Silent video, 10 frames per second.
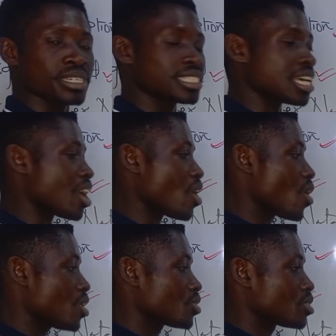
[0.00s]
means that
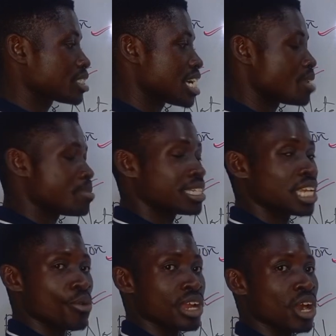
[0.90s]
all those elements
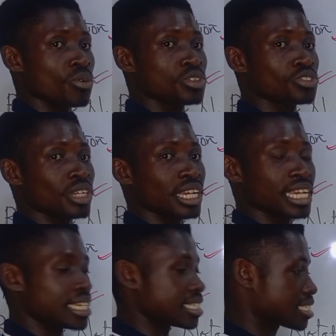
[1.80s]
that we are going to
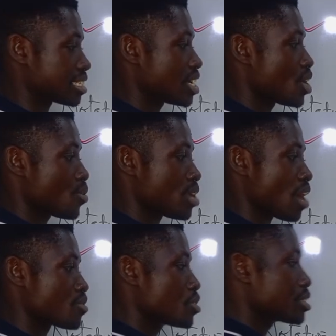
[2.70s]
list, we
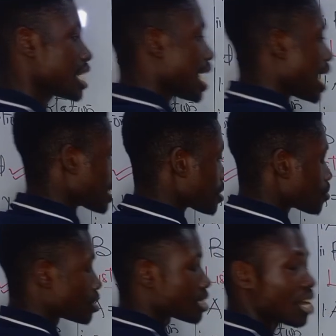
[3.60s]
have used X
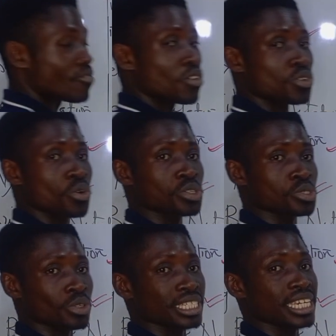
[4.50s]
to stand for those
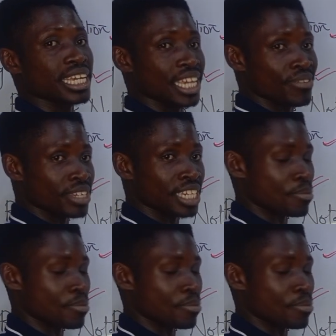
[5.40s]
even